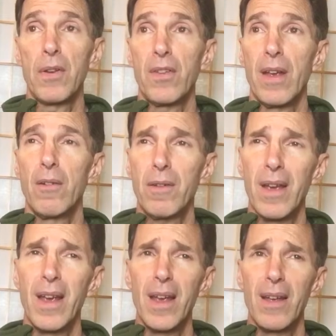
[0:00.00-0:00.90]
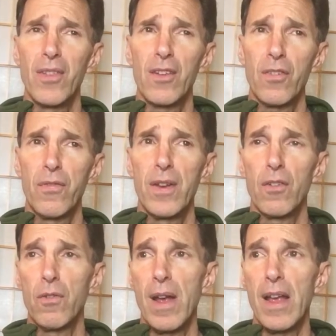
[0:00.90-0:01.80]
and saying, okay, this
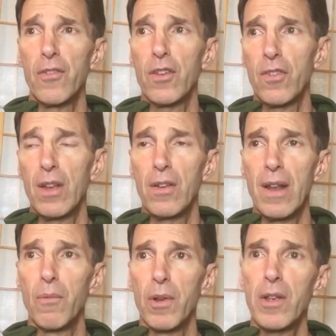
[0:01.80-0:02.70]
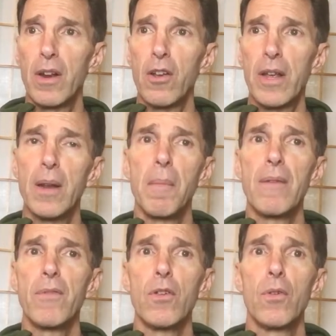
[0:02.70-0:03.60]
feels right, this doesn't, and really looking at my
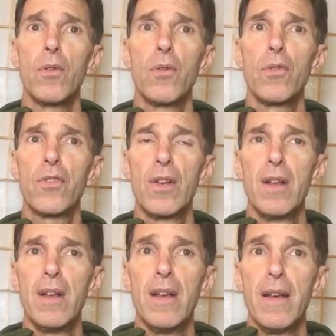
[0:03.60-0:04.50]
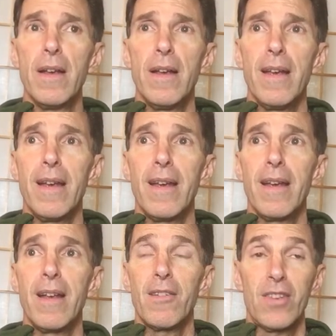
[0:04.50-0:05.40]
views.
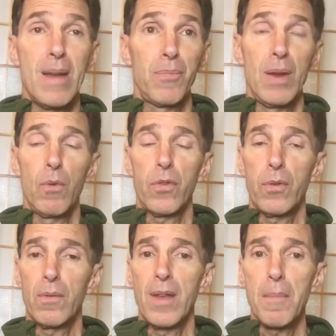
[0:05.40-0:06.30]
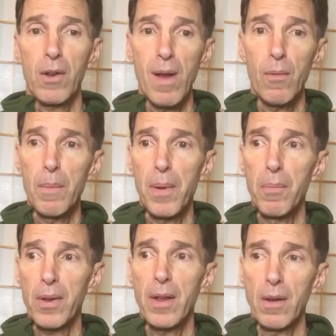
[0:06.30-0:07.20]
Same thing with Democrat,
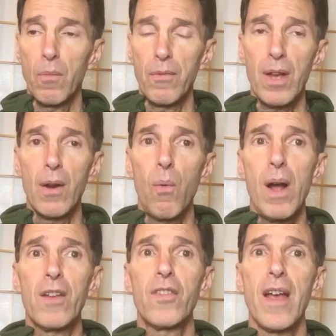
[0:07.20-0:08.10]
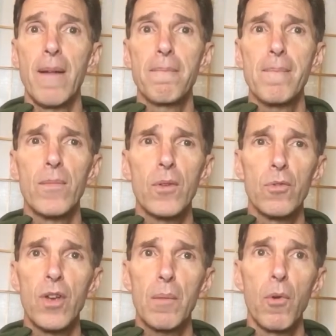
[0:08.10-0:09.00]
Republican. We've got to watch that.
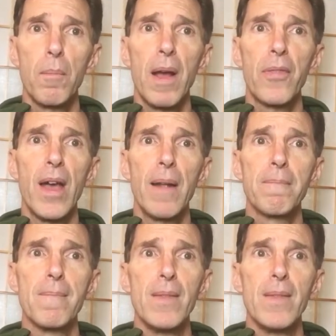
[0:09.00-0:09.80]
We'll talk more about that.